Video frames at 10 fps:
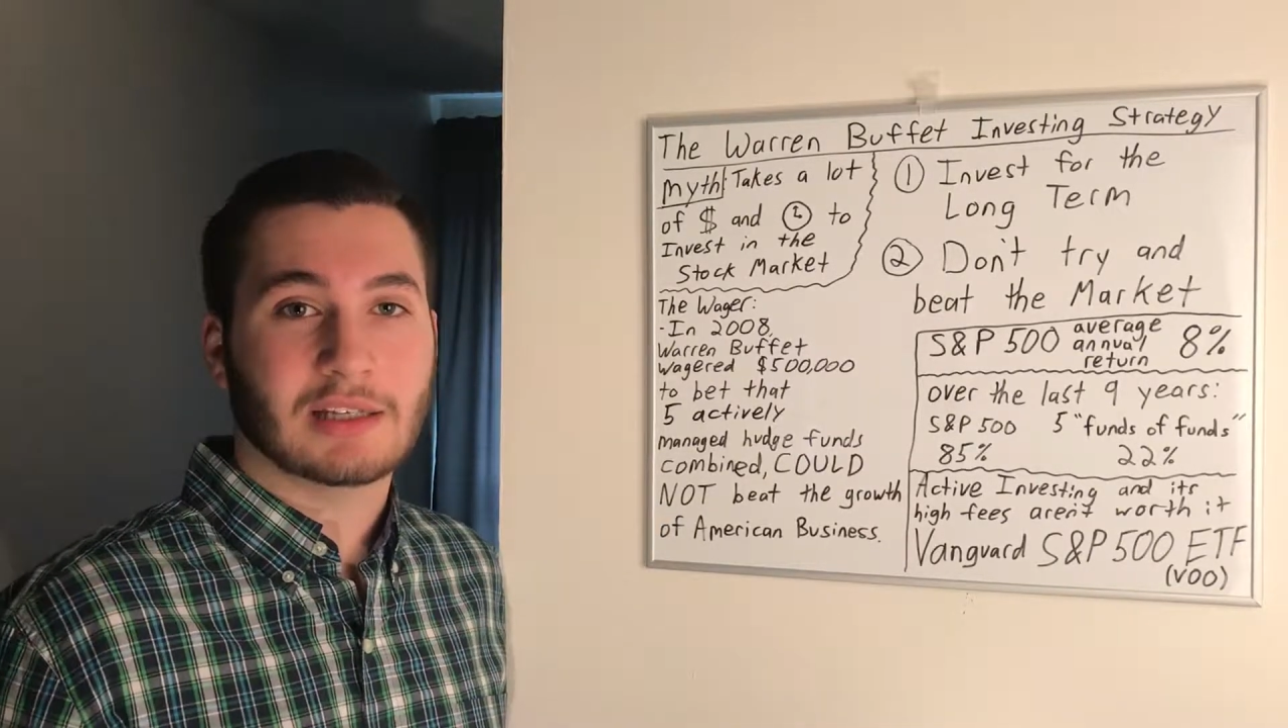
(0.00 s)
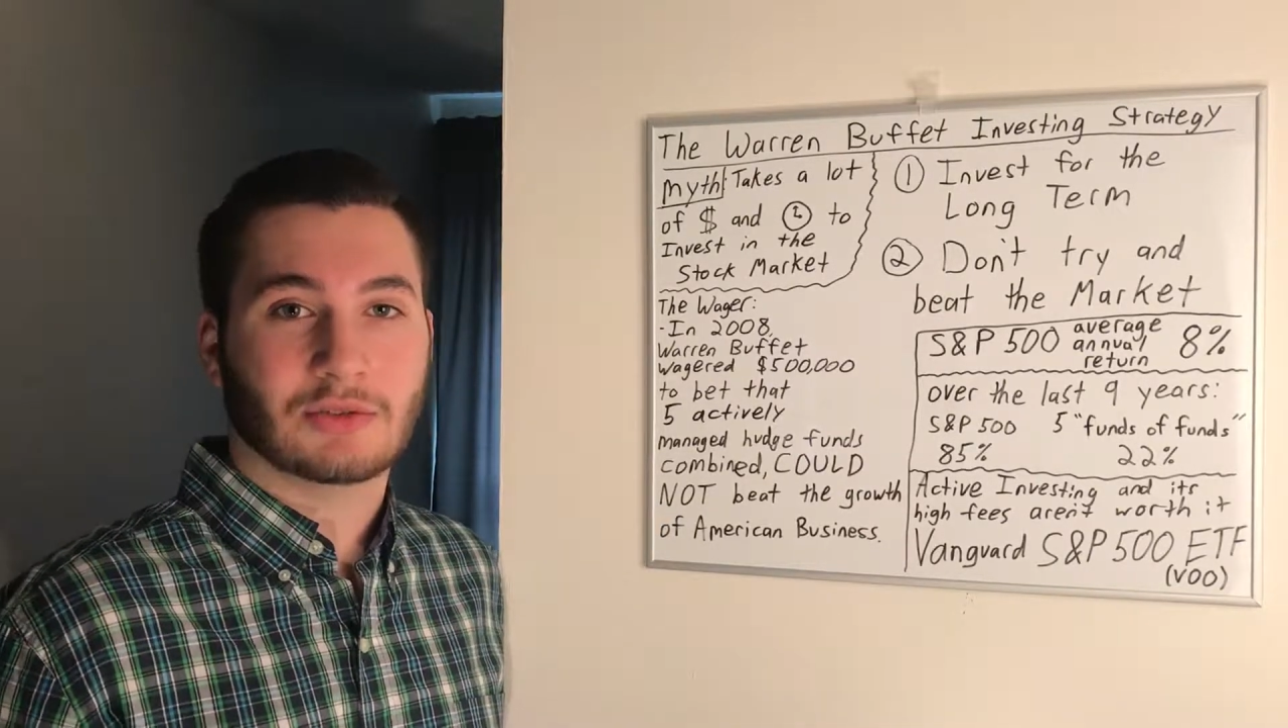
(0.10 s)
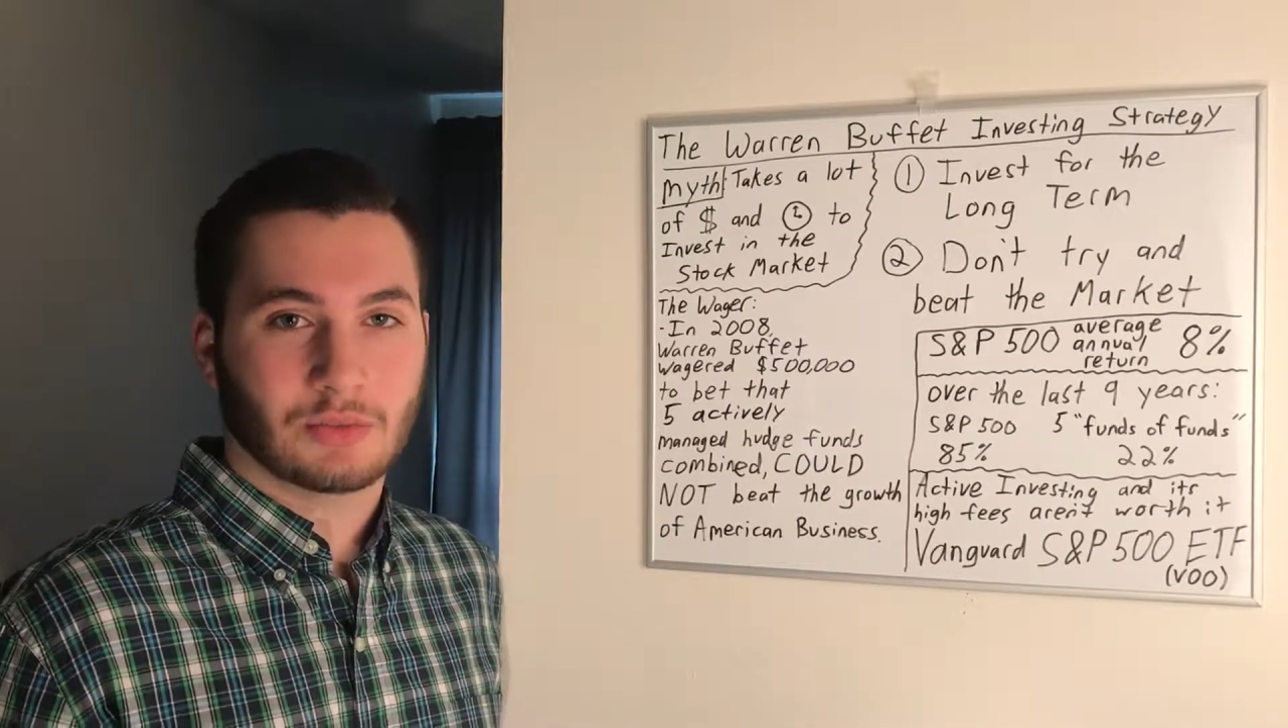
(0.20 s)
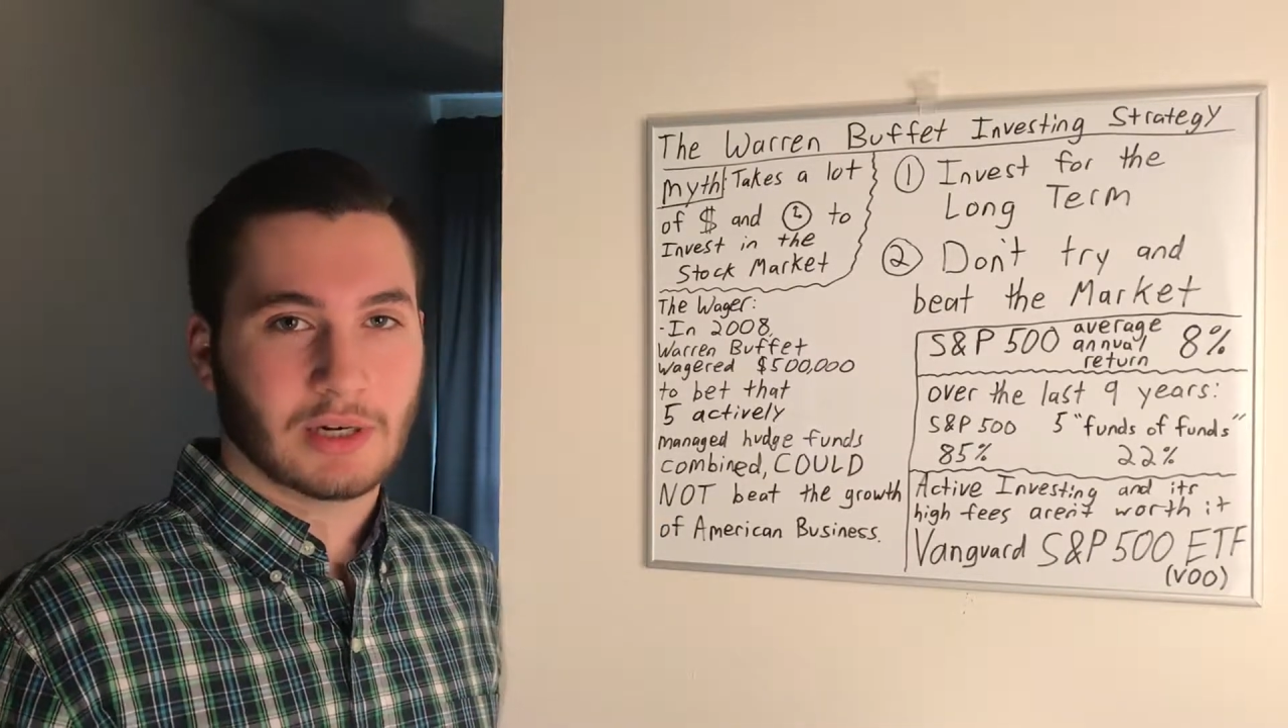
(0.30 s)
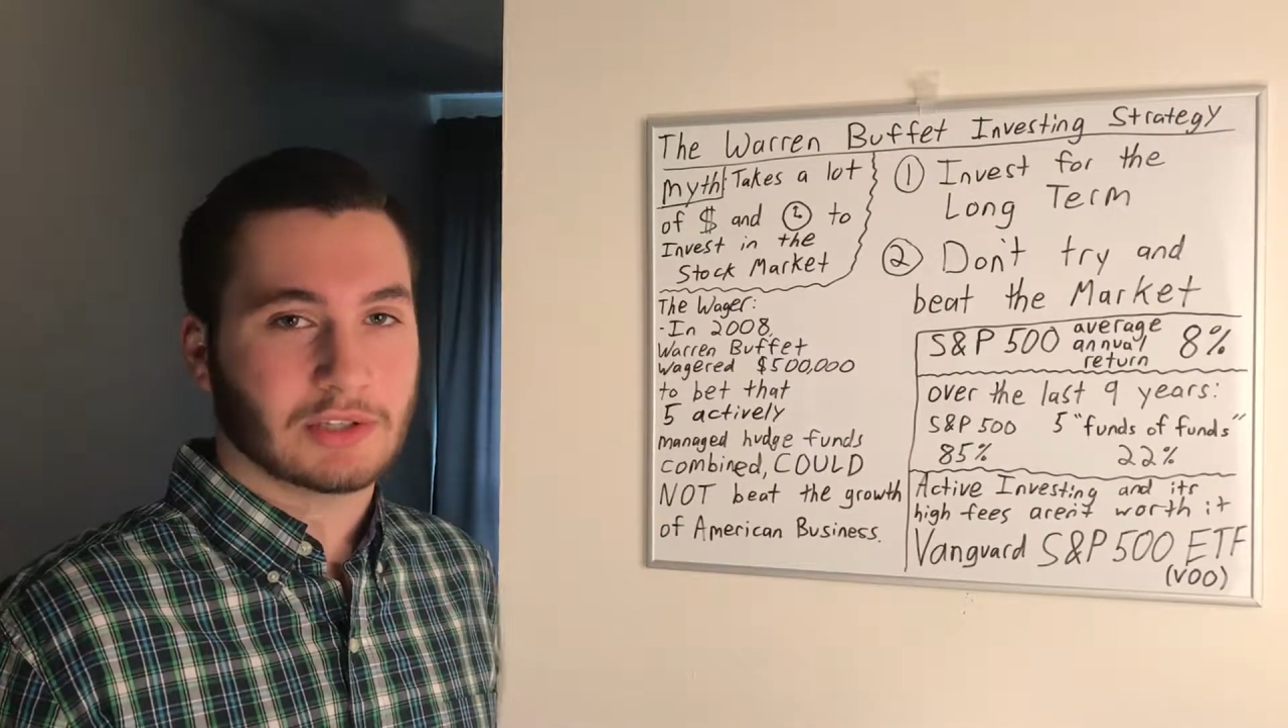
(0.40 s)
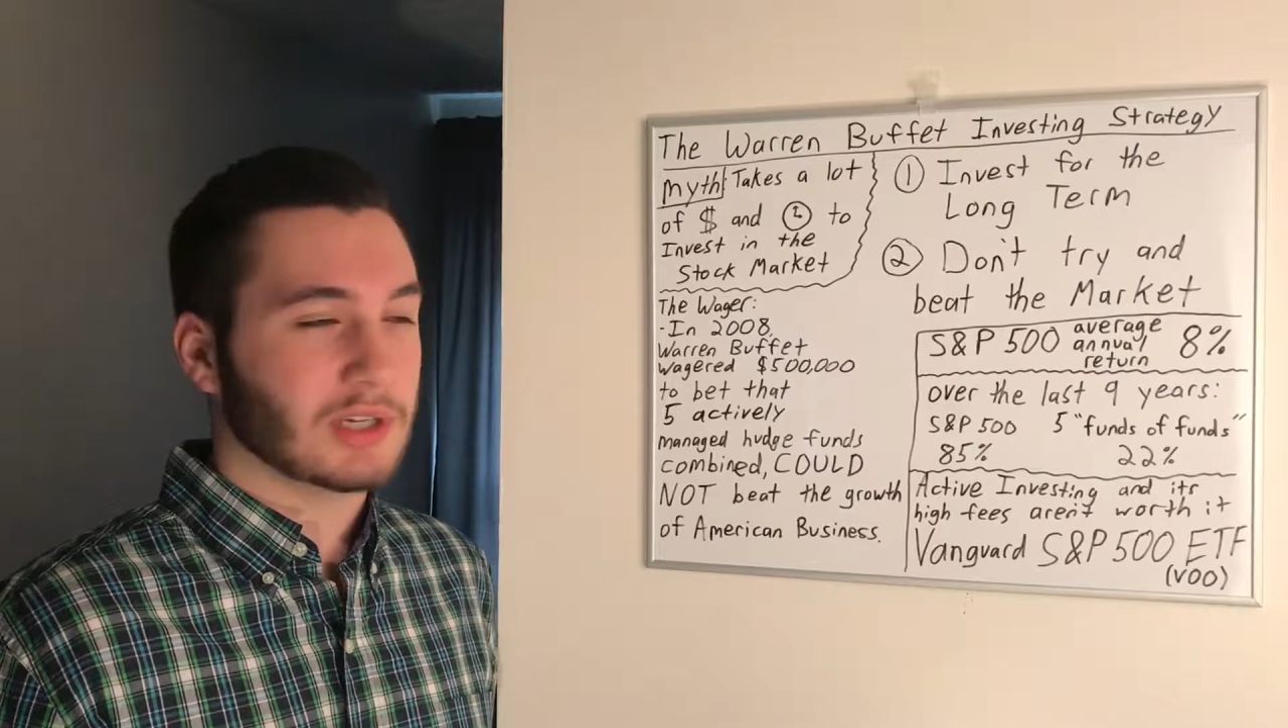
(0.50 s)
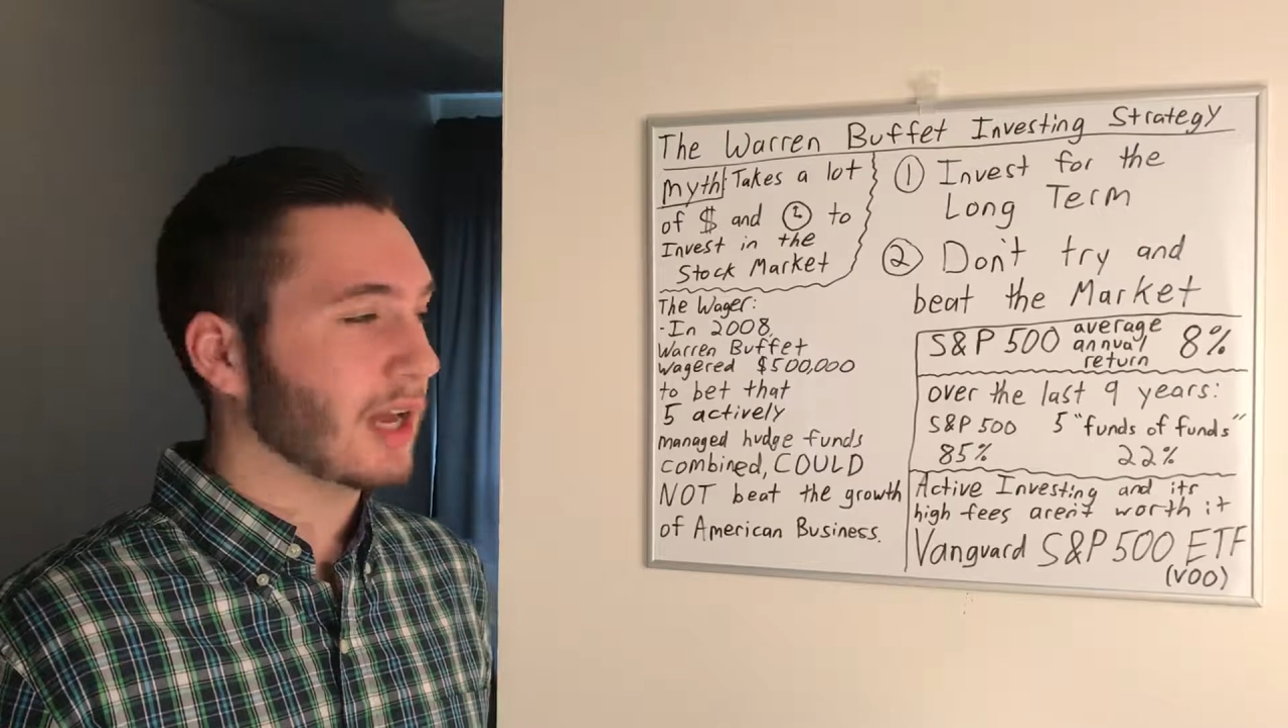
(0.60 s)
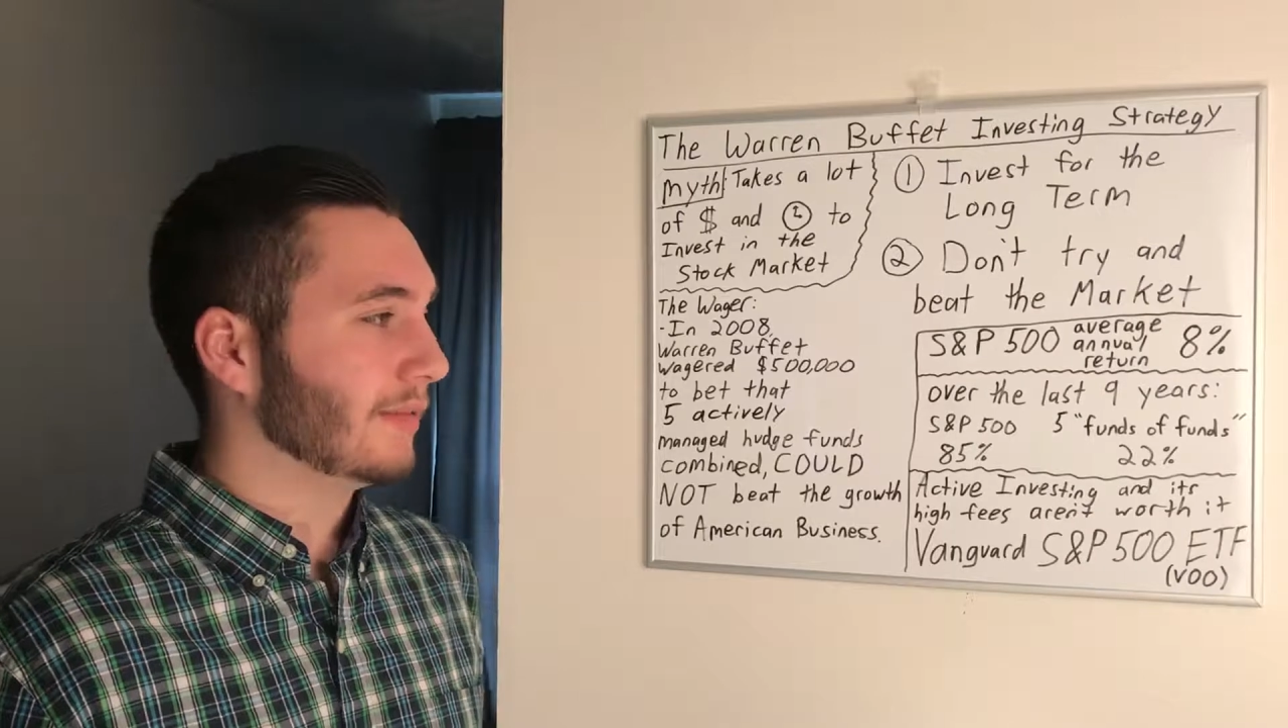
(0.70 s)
he's rich,